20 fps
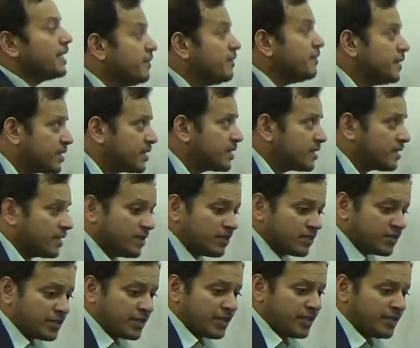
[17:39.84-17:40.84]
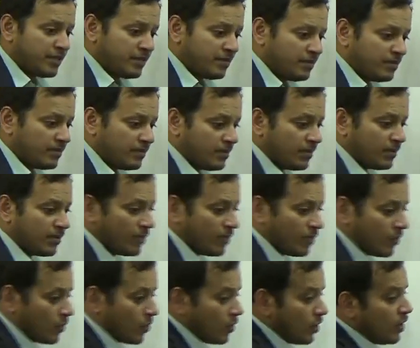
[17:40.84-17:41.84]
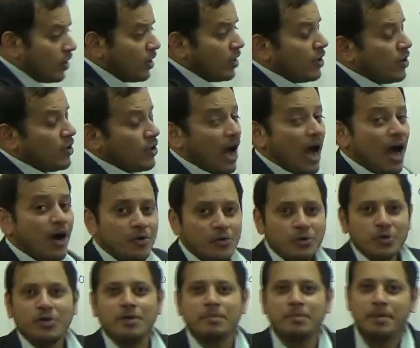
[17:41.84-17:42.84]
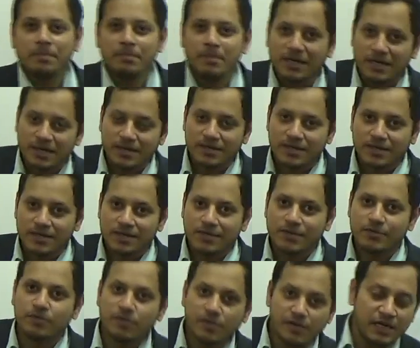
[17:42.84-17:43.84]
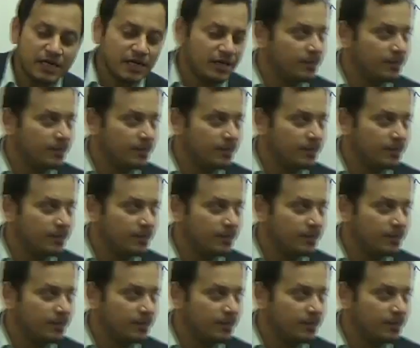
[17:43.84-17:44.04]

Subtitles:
Davis Strait. How to remember it? We will